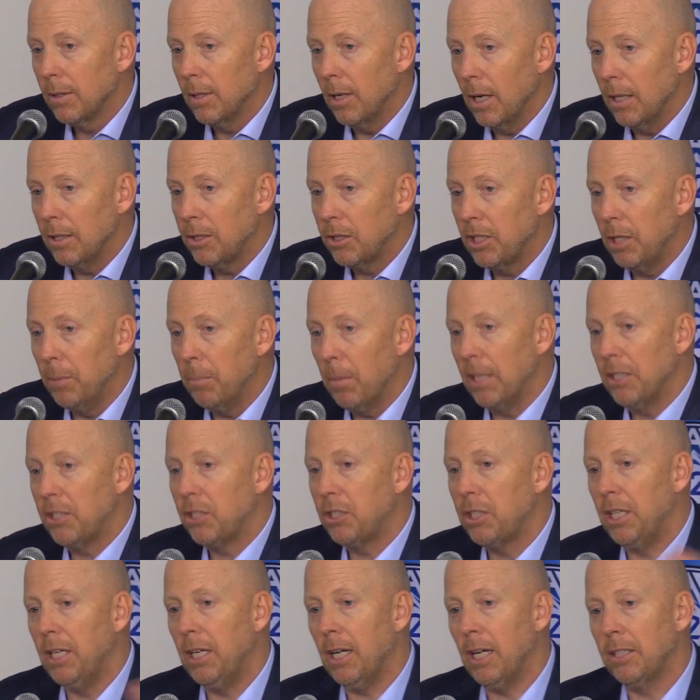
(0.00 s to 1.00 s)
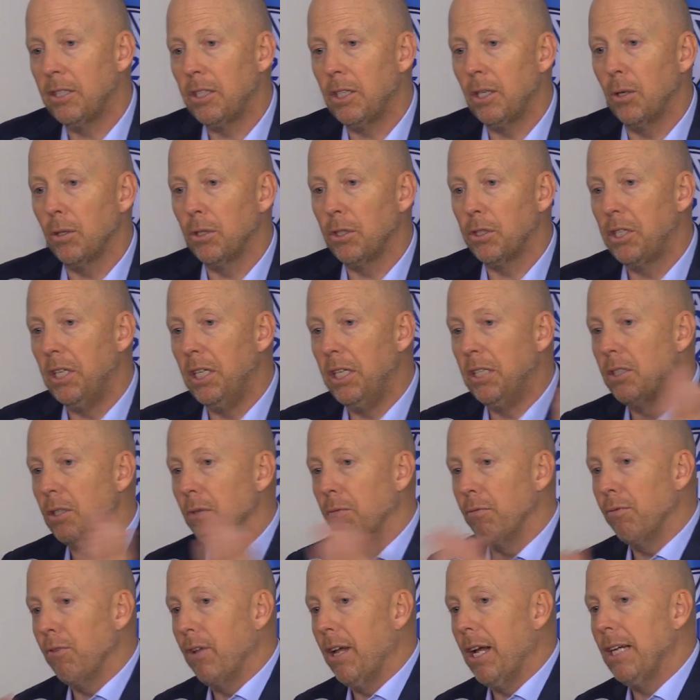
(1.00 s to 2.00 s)
And I see our
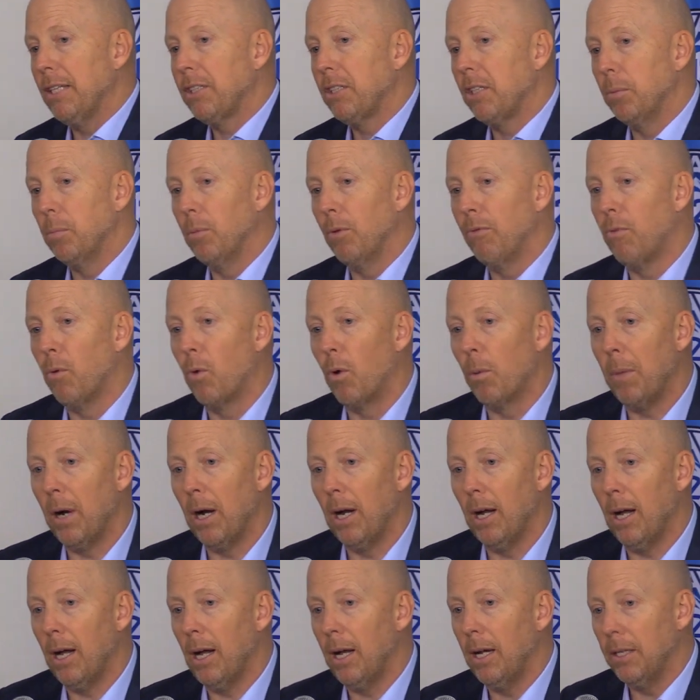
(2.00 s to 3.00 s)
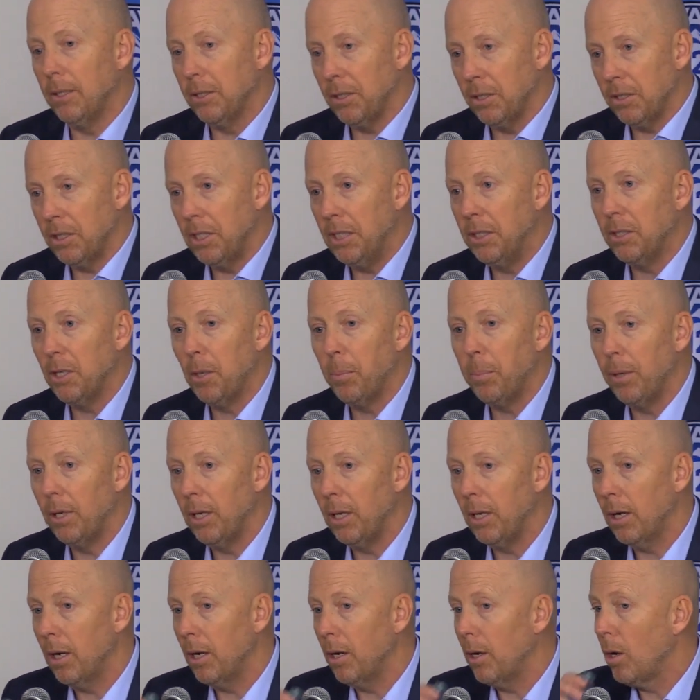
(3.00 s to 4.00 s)
season flashing before my eyes as he's up
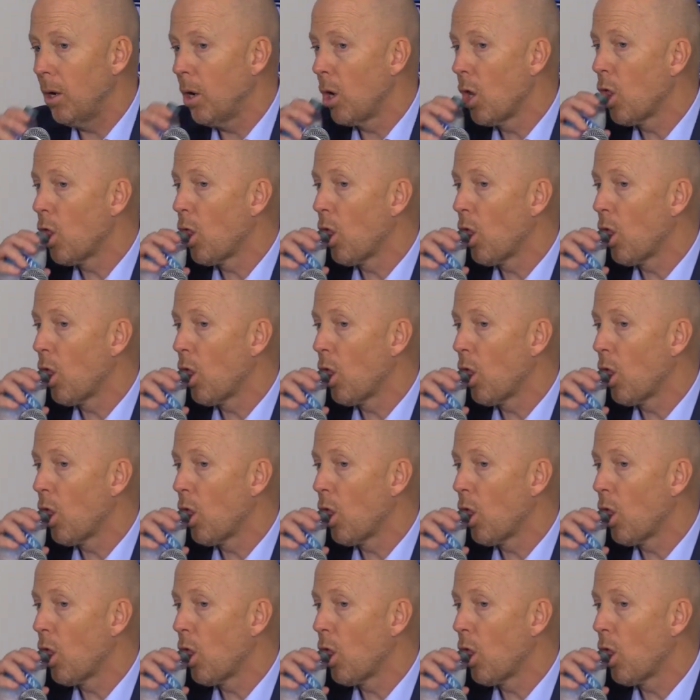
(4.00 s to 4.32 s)
in the air.